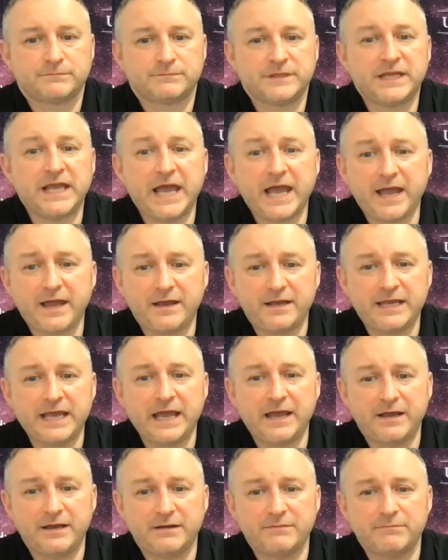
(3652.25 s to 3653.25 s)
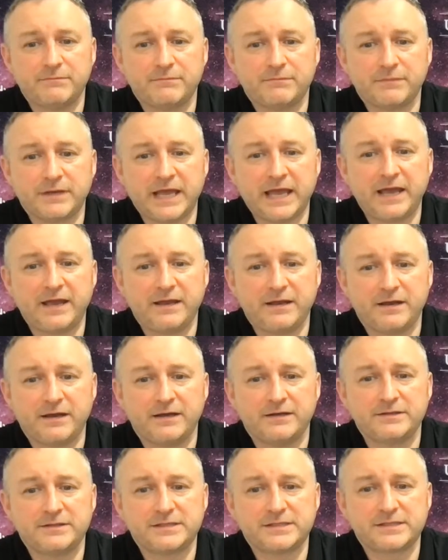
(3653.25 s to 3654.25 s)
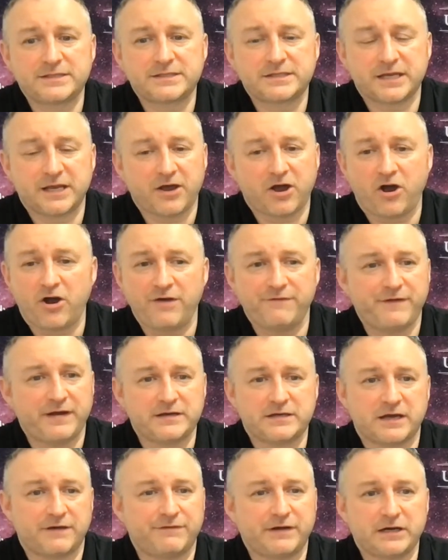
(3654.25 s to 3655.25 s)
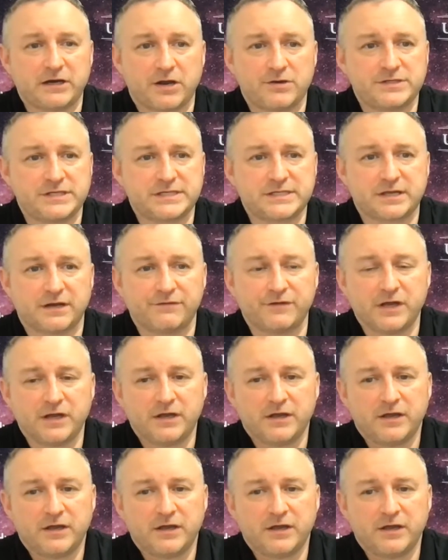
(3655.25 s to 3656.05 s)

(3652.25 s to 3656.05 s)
Yeah. And yeah, I've had loads of stuff.